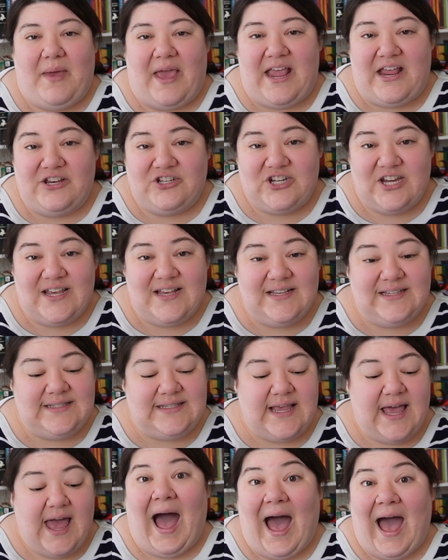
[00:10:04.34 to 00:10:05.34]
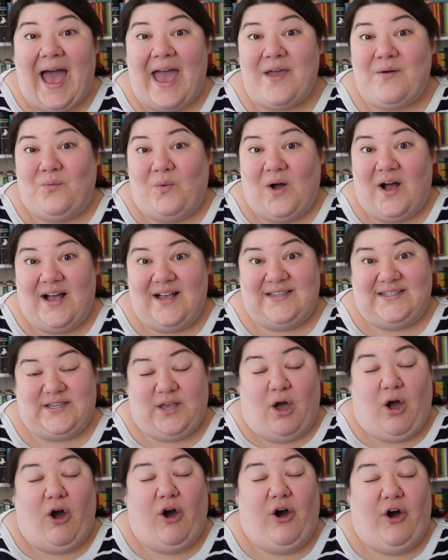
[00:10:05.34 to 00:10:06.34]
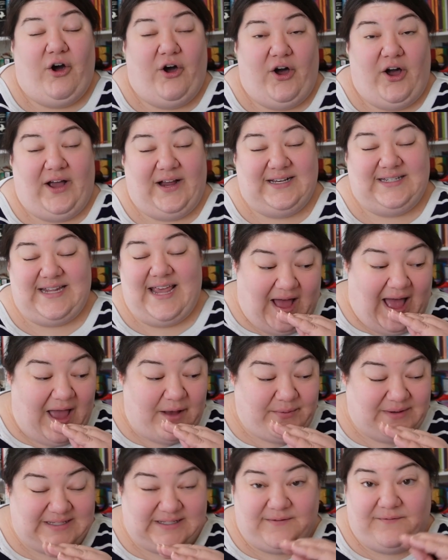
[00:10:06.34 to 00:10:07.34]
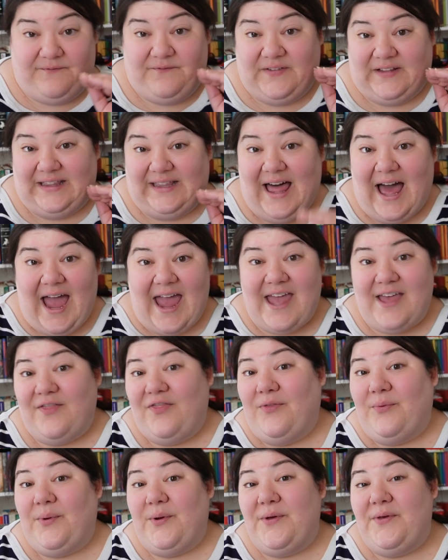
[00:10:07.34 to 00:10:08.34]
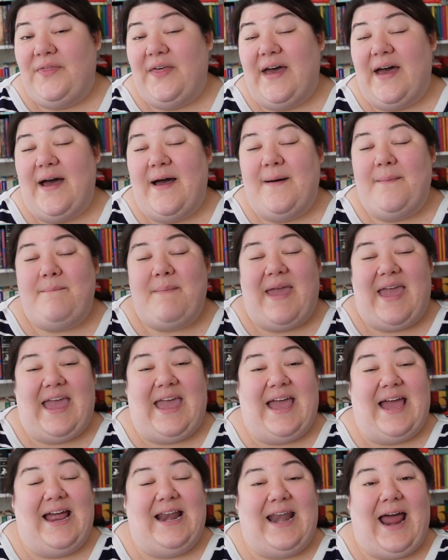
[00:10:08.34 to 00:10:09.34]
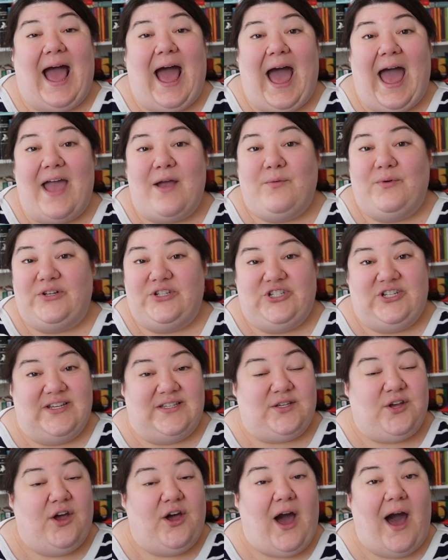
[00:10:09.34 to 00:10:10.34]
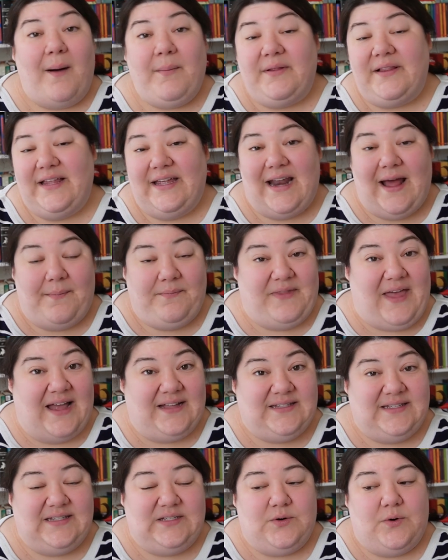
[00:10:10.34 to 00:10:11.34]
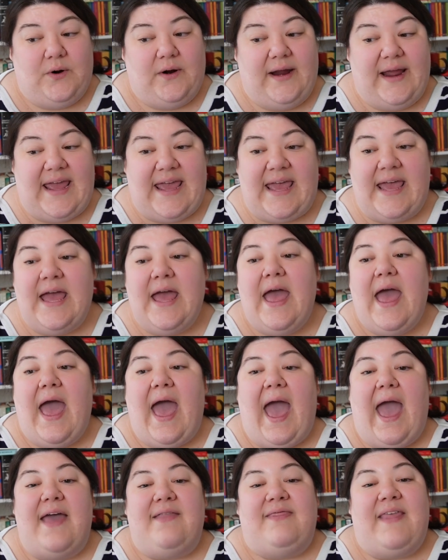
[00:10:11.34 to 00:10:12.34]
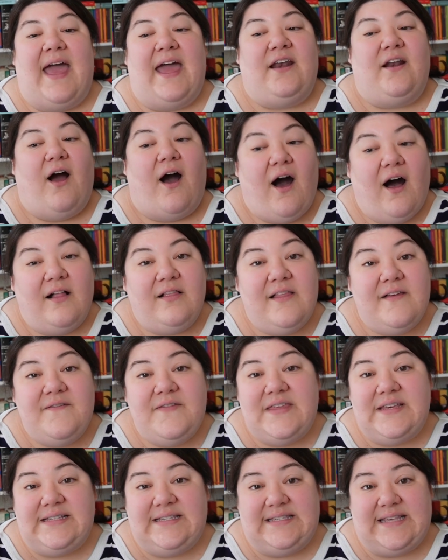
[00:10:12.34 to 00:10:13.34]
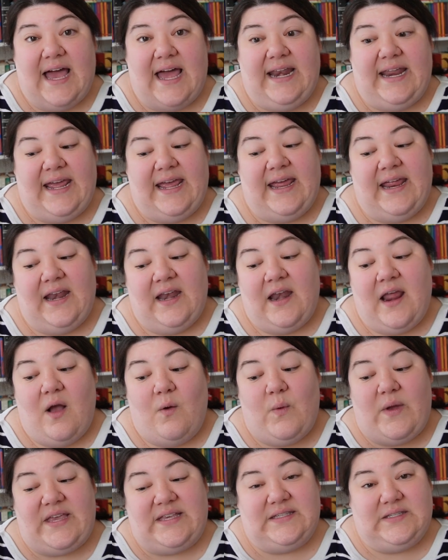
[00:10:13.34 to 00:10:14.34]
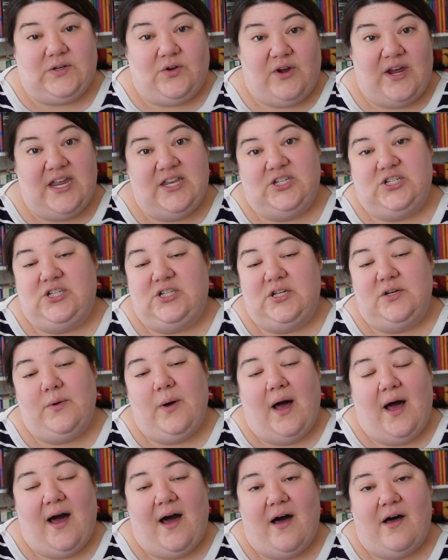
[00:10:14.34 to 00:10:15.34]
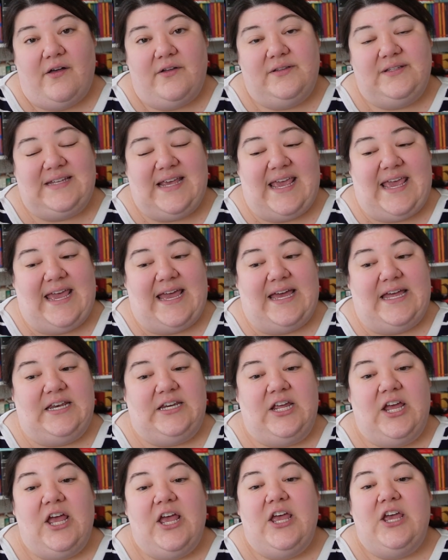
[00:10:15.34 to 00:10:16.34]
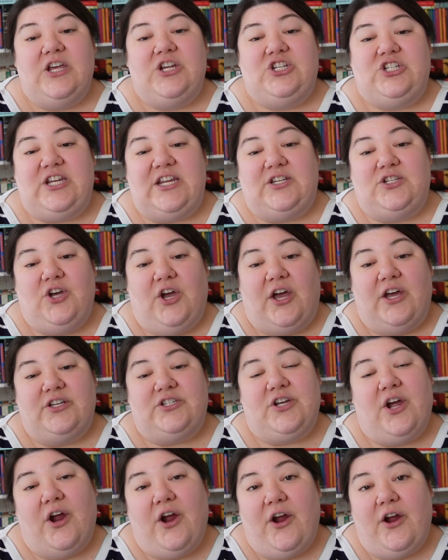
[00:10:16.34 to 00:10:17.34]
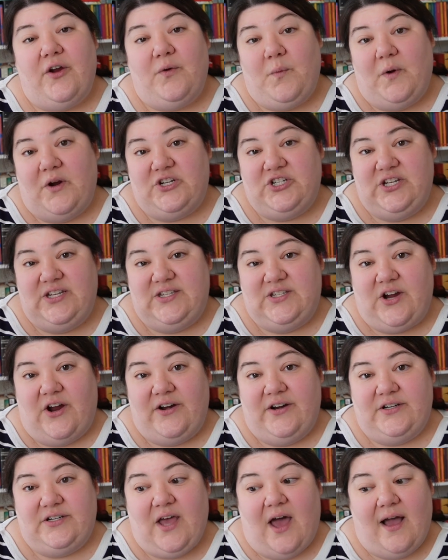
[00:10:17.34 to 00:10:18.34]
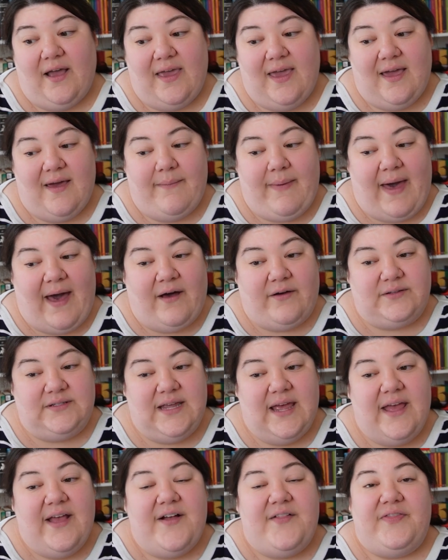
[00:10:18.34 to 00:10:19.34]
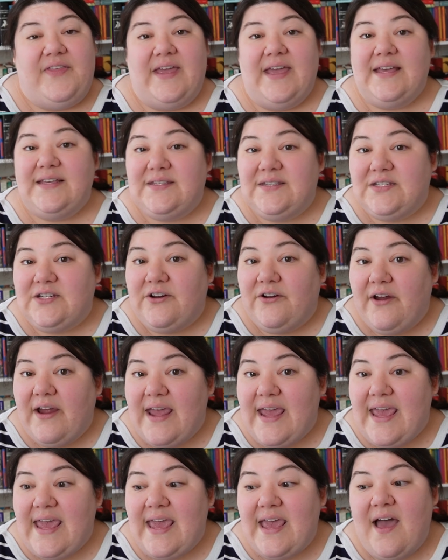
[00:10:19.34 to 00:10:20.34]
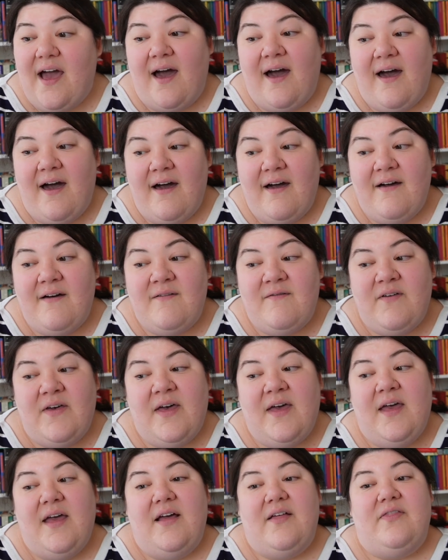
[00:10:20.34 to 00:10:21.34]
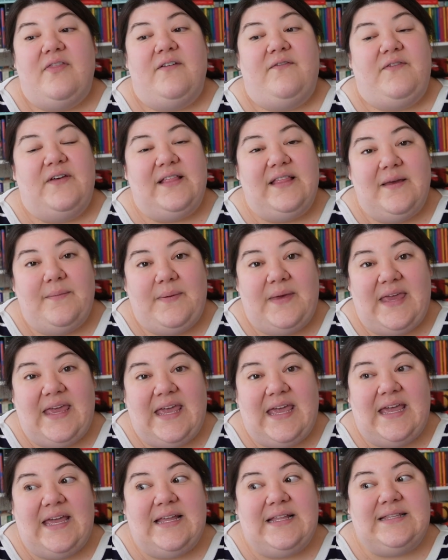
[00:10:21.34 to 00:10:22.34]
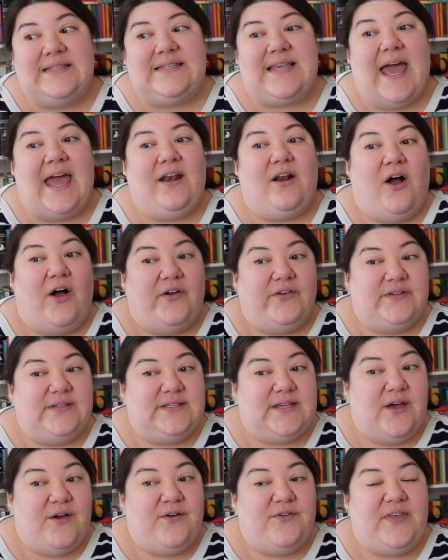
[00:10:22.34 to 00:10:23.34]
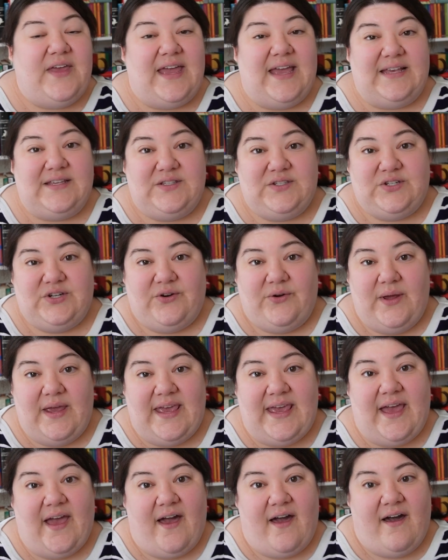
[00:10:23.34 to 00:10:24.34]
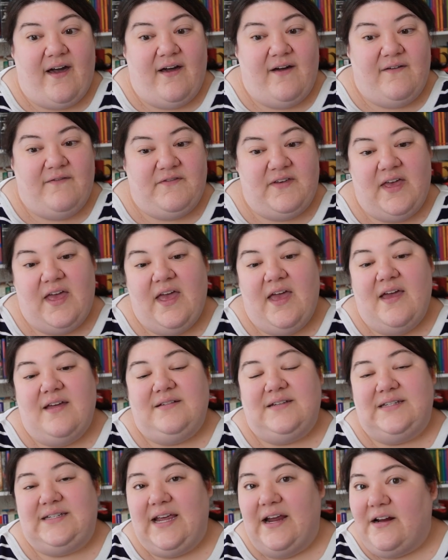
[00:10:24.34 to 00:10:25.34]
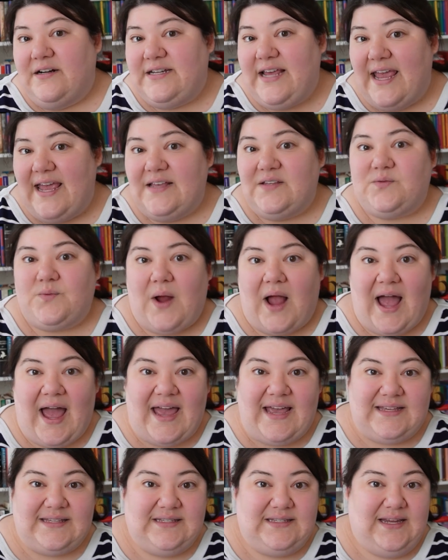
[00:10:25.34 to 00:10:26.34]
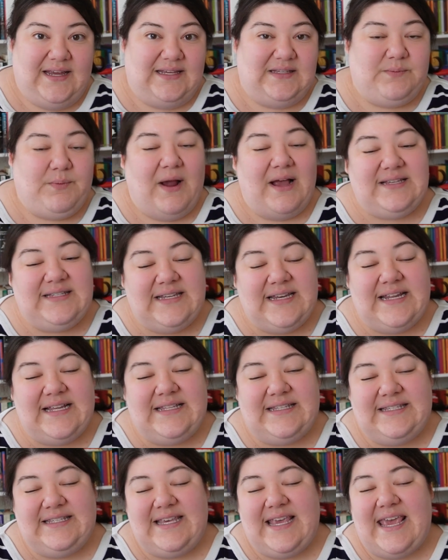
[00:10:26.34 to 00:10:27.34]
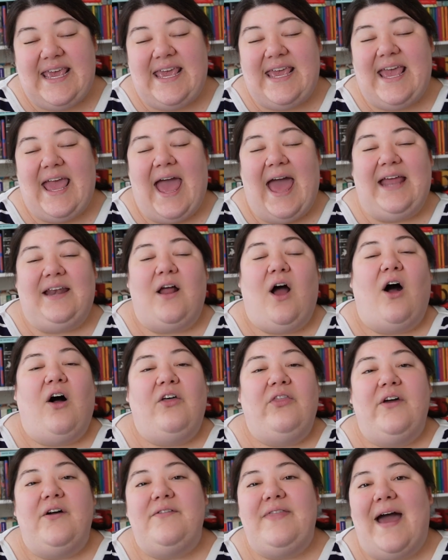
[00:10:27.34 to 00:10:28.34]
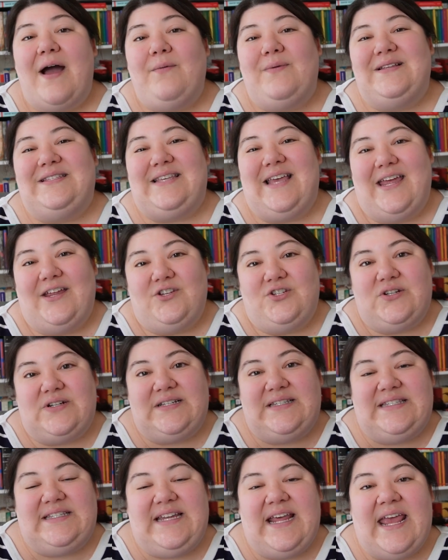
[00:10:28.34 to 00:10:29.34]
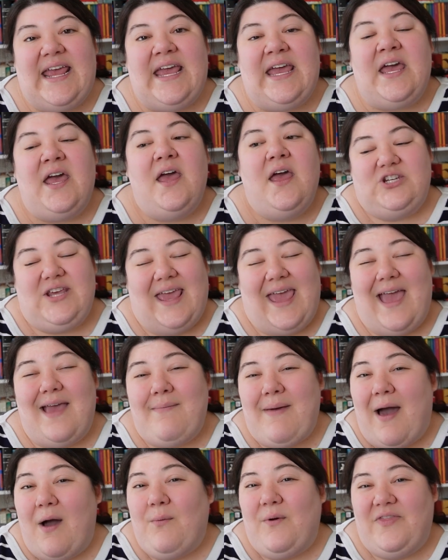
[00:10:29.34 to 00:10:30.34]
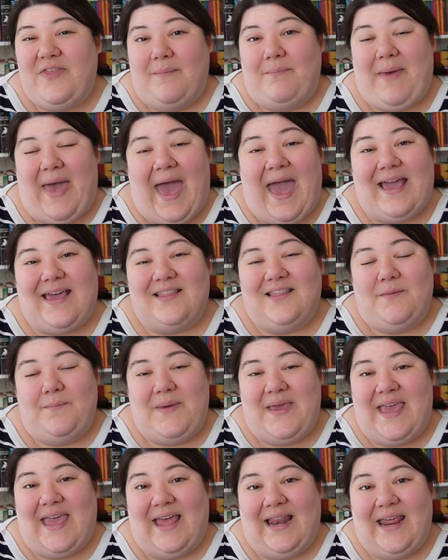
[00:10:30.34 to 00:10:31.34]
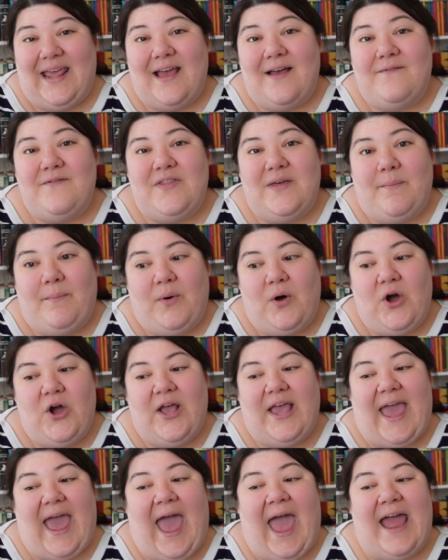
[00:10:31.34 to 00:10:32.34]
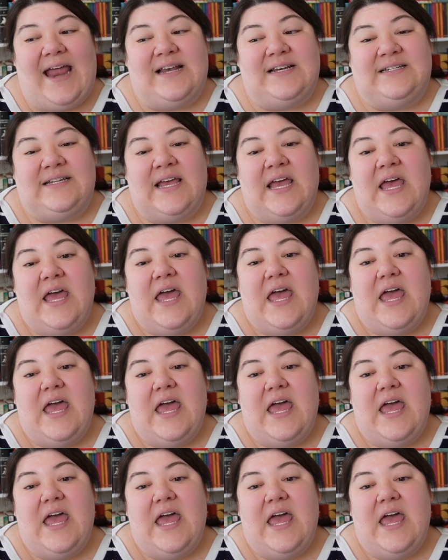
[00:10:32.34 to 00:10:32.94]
pages, I was hooked. I was flying through them and I was just gobbling up that story. And then all of the sudden we screeched to a halt and she took a turn where she started talking about the history of the Philippines and also the history of Duterte's rise to his presidency. And although that was interesting, she came out with a bang at the beginning of the book and